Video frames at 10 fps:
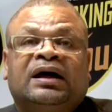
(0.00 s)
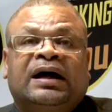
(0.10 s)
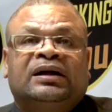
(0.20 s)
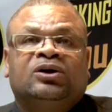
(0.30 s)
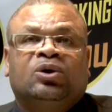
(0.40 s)

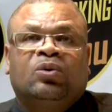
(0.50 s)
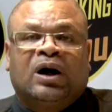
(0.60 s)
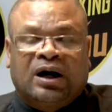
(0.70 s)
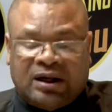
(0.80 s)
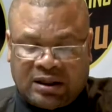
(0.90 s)
and
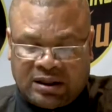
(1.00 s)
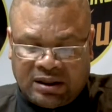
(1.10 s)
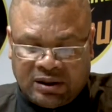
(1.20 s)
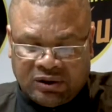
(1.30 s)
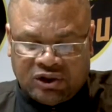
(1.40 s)
Newark,
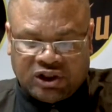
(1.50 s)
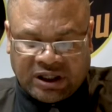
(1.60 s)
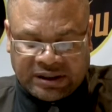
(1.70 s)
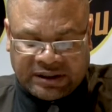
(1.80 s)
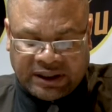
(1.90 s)
New
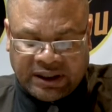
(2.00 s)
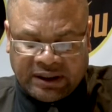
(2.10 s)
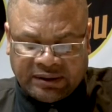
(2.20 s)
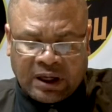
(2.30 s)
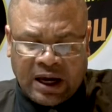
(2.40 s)
Jersey.
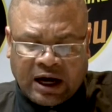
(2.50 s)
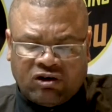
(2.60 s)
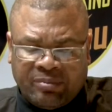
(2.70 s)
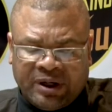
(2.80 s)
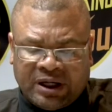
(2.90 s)
A
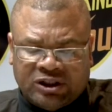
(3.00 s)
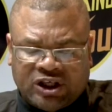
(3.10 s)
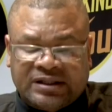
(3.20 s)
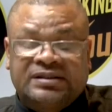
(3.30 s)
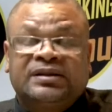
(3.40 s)
Criminal
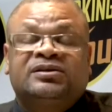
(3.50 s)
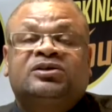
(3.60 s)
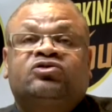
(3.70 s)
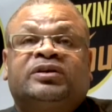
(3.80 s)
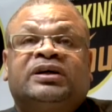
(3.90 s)
Justice
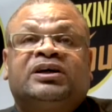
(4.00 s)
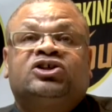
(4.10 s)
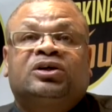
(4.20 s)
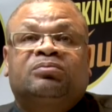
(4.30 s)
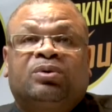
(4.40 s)

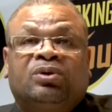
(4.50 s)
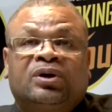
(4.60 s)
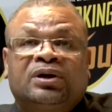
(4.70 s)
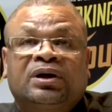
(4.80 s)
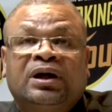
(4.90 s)
Strategic
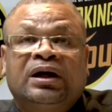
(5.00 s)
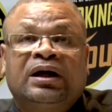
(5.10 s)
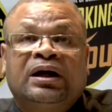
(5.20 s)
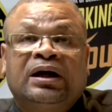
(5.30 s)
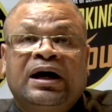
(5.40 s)
Board
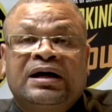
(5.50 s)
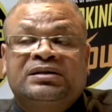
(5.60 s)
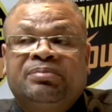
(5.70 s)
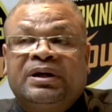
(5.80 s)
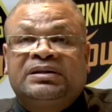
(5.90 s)

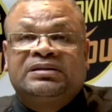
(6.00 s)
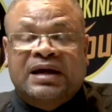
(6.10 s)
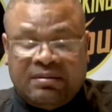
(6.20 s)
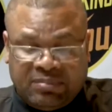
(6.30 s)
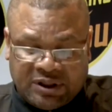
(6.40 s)
has been
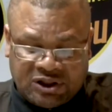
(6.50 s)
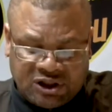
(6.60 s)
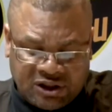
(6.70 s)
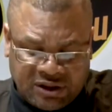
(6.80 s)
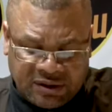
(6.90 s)

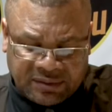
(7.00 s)
established.